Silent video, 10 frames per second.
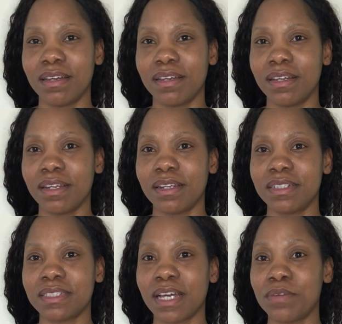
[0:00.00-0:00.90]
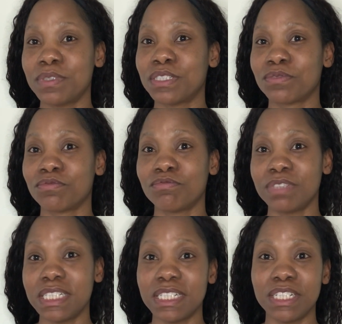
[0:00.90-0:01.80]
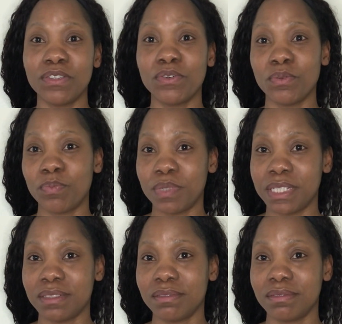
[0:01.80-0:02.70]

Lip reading: And I was really hoping